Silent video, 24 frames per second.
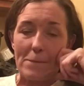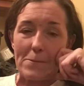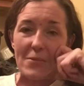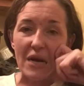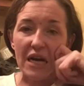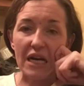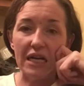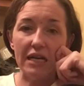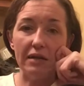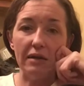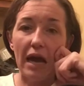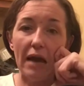
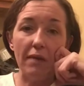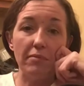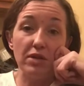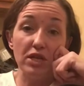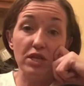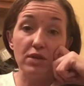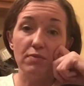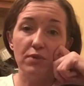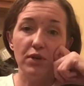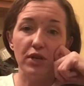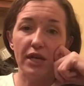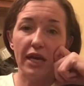He, I'd been
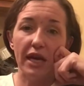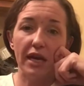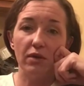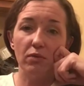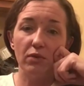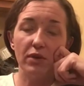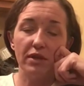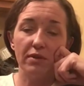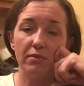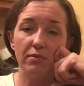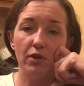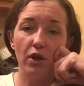communicating
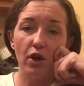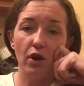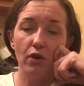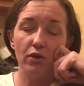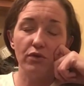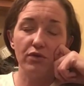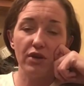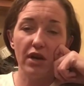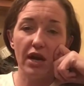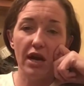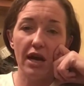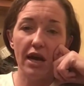with him the whole
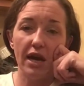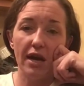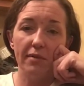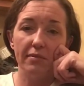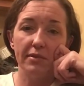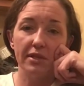time.